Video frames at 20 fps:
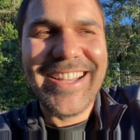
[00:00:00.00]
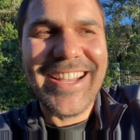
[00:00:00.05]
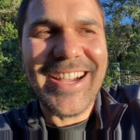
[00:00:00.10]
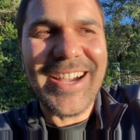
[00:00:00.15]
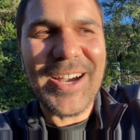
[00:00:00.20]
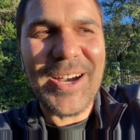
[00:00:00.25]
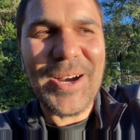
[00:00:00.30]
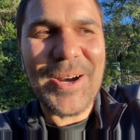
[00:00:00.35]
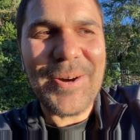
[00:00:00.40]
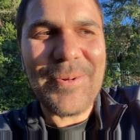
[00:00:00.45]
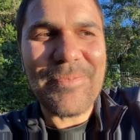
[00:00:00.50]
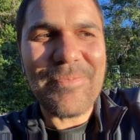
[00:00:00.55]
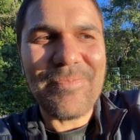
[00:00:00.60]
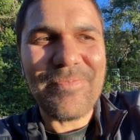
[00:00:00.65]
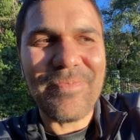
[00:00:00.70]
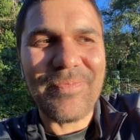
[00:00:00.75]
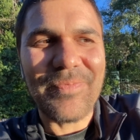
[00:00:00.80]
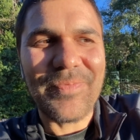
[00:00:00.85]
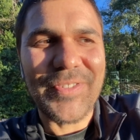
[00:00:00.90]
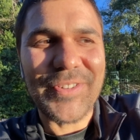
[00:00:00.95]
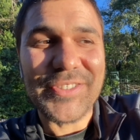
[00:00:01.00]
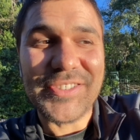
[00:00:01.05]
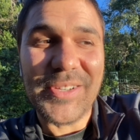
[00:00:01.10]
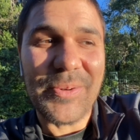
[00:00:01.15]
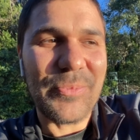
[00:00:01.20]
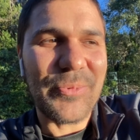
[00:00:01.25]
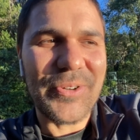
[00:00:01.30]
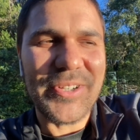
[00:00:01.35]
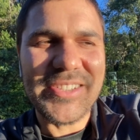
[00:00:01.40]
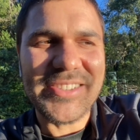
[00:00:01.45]
For
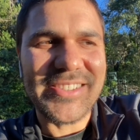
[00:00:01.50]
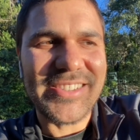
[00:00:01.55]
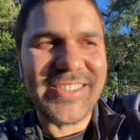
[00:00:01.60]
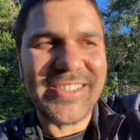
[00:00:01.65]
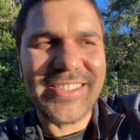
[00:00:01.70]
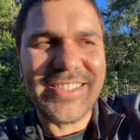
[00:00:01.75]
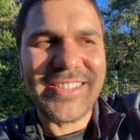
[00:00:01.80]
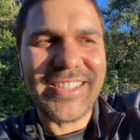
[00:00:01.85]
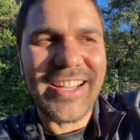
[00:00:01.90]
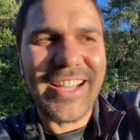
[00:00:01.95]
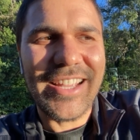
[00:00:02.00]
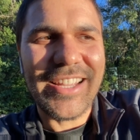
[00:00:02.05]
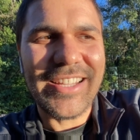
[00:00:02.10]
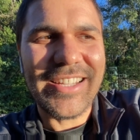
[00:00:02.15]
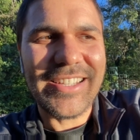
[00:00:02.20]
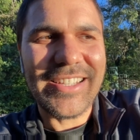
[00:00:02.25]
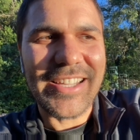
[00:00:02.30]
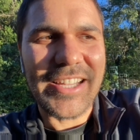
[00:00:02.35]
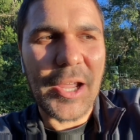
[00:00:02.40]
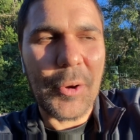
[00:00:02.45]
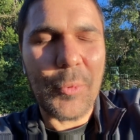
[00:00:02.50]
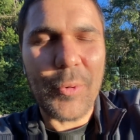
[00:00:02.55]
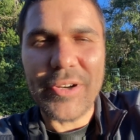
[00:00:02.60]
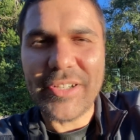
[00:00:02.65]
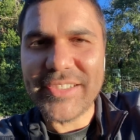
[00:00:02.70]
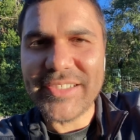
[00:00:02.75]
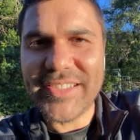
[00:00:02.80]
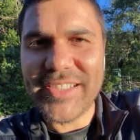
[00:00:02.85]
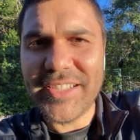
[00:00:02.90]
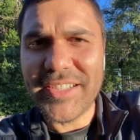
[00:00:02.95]
some reason, I
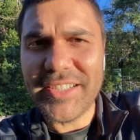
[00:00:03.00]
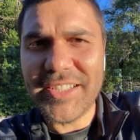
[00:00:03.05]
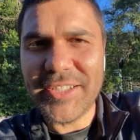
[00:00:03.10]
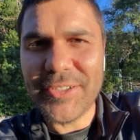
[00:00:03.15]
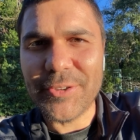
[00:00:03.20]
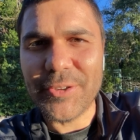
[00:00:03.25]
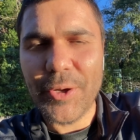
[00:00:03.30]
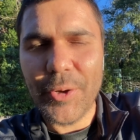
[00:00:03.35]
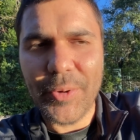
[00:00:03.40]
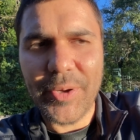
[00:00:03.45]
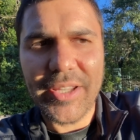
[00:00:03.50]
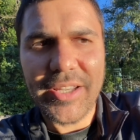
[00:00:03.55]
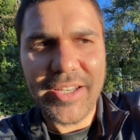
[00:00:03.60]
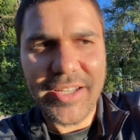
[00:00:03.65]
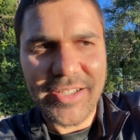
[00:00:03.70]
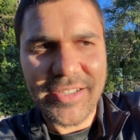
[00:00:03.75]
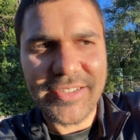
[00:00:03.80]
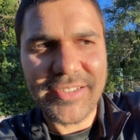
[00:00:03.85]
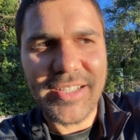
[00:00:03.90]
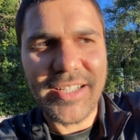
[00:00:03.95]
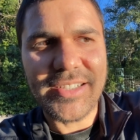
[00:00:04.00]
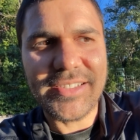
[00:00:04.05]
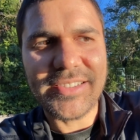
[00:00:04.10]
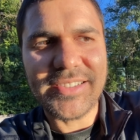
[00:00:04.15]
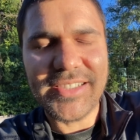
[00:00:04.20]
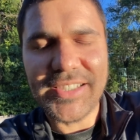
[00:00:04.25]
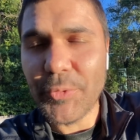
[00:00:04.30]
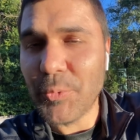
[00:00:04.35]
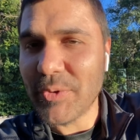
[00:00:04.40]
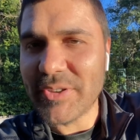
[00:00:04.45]
want to see the needle go in and
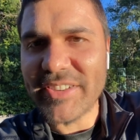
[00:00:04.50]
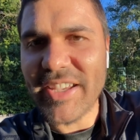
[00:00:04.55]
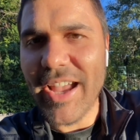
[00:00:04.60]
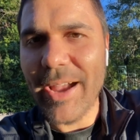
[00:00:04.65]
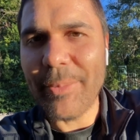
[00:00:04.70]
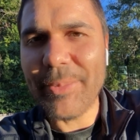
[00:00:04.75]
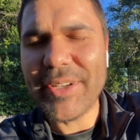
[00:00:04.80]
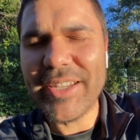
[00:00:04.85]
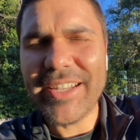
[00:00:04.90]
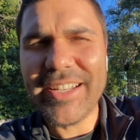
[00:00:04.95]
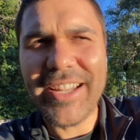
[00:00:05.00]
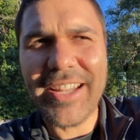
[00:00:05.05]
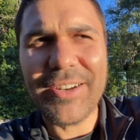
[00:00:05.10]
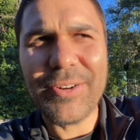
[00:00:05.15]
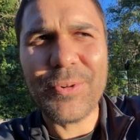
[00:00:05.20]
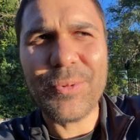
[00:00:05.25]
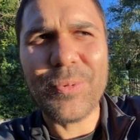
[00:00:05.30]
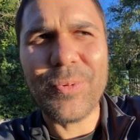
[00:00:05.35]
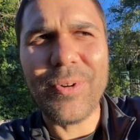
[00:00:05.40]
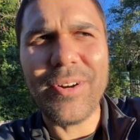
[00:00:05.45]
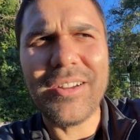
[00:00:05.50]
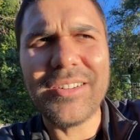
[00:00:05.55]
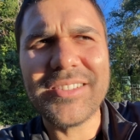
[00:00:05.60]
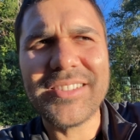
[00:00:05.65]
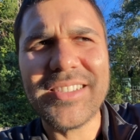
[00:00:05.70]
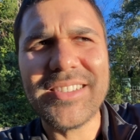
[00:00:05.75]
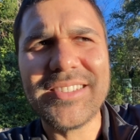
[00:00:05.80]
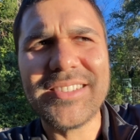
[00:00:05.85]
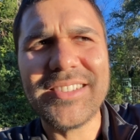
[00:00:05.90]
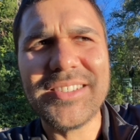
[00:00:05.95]
see what's happening. I don't want
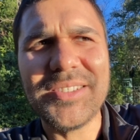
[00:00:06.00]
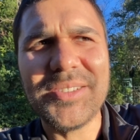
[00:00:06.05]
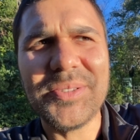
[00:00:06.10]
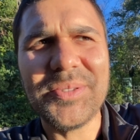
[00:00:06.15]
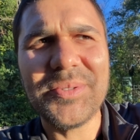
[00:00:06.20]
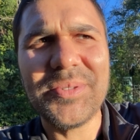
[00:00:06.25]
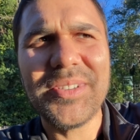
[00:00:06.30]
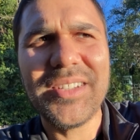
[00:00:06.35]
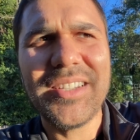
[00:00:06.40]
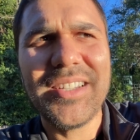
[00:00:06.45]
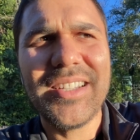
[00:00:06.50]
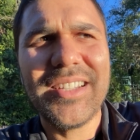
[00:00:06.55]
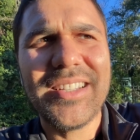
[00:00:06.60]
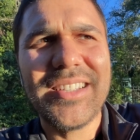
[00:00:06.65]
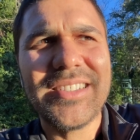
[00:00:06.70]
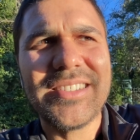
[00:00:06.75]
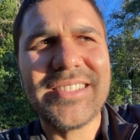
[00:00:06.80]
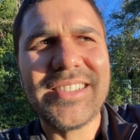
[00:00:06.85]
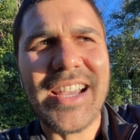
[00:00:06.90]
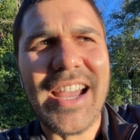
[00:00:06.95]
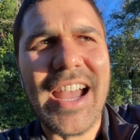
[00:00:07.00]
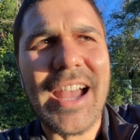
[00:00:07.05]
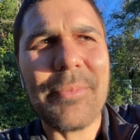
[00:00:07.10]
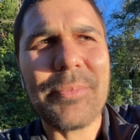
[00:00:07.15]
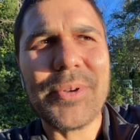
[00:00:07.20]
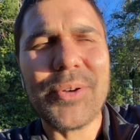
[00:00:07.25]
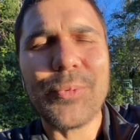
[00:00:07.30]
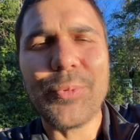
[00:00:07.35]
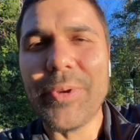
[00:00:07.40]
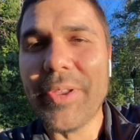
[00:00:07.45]
it to
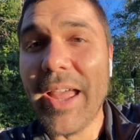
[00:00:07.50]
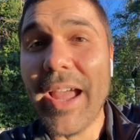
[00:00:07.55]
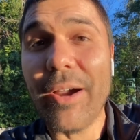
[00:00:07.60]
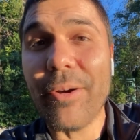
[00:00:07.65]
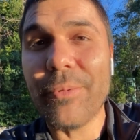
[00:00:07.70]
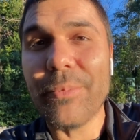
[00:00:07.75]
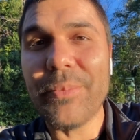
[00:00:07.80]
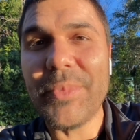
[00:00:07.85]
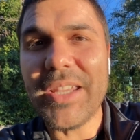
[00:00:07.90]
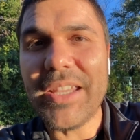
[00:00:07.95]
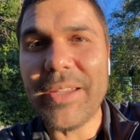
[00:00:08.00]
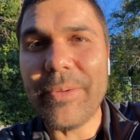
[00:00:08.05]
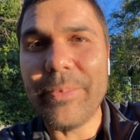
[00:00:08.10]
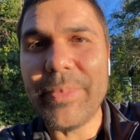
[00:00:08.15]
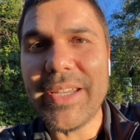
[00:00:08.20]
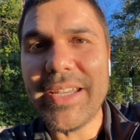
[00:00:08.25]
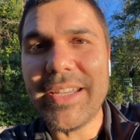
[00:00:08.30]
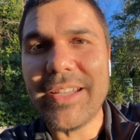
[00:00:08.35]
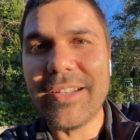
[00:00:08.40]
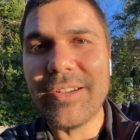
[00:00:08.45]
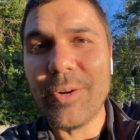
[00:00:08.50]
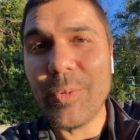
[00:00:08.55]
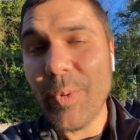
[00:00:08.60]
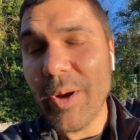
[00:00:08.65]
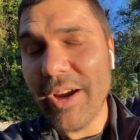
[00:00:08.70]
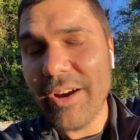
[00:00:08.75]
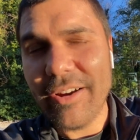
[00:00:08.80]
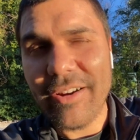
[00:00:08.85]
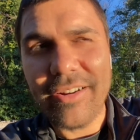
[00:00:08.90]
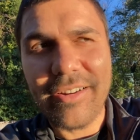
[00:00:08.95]
happen without me being
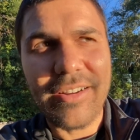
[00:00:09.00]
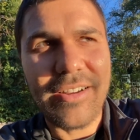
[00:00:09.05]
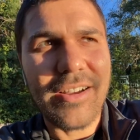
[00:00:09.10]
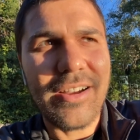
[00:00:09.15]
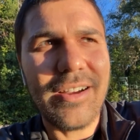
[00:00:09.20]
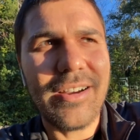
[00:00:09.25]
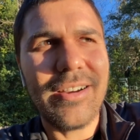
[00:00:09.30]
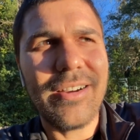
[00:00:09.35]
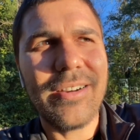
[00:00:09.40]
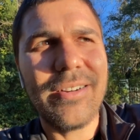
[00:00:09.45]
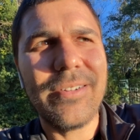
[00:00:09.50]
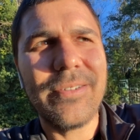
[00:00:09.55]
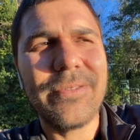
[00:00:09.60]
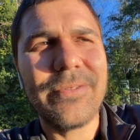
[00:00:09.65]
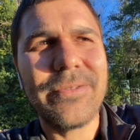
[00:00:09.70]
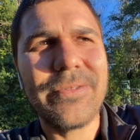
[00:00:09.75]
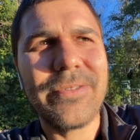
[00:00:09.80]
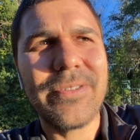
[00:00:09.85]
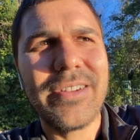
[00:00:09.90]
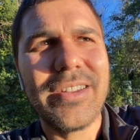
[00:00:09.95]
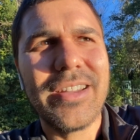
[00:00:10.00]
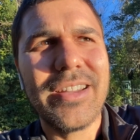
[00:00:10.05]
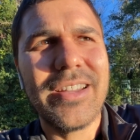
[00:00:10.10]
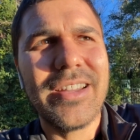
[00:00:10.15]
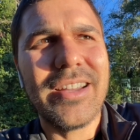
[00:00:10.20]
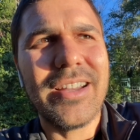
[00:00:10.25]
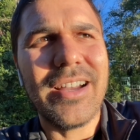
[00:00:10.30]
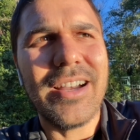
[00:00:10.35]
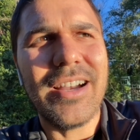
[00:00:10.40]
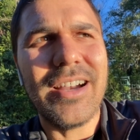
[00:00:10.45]
aware of
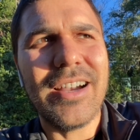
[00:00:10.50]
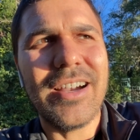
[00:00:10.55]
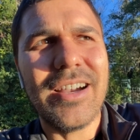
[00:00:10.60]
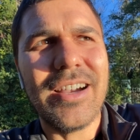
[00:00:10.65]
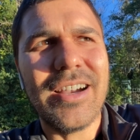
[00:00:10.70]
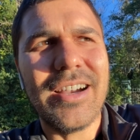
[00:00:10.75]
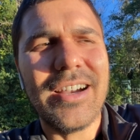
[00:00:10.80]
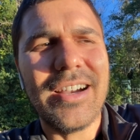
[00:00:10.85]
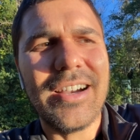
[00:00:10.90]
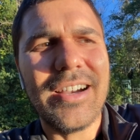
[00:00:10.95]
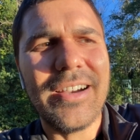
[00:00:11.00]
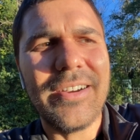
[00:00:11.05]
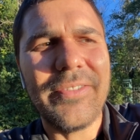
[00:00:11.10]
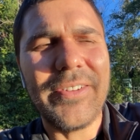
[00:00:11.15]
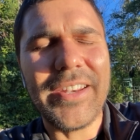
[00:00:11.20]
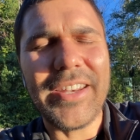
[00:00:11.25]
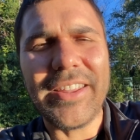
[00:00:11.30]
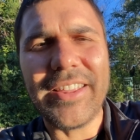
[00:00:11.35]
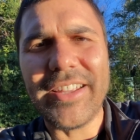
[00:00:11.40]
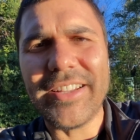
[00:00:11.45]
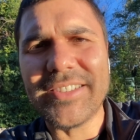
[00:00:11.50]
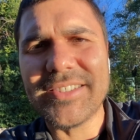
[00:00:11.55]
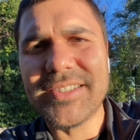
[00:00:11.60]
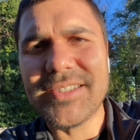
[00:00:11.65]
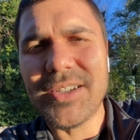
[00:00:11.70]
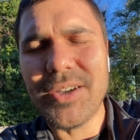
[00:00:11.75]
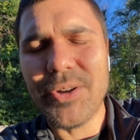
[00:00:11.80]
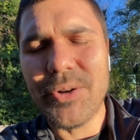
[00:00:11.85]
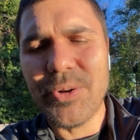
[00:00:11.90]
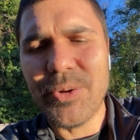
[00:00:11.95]
anything.
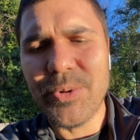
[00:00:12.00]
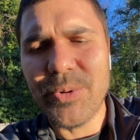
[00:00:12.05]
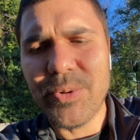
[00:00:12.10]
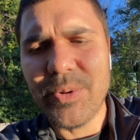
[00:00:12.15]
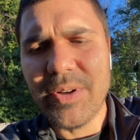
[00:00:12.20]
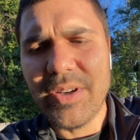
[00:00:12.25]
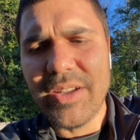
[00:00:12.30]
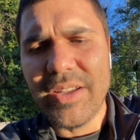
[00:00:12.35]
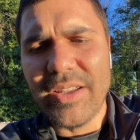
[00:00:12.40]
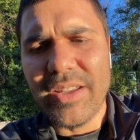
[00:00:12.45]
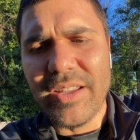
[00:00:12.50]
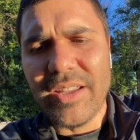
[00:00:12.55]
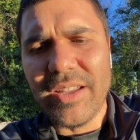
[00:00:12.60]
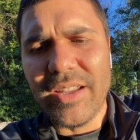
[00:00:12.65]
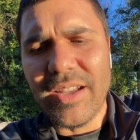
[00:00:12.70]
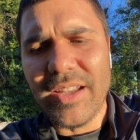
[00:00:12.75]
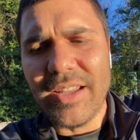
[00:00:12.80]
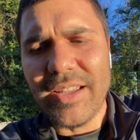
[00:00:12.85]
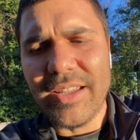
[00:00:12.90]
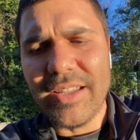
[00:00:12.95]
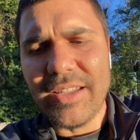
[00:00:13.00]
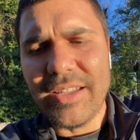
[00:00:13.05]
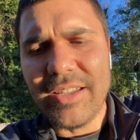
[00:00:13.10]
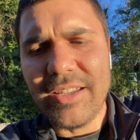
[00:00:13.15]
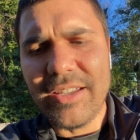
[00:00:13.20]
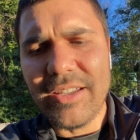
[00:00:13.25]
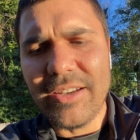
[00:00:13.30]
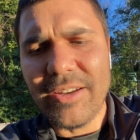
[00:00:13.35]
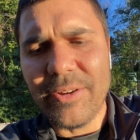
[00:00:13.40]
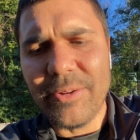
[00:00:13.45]
So,
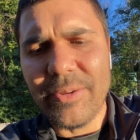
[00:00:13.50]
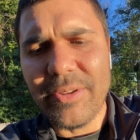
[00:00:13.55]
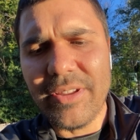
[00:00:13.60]
you know,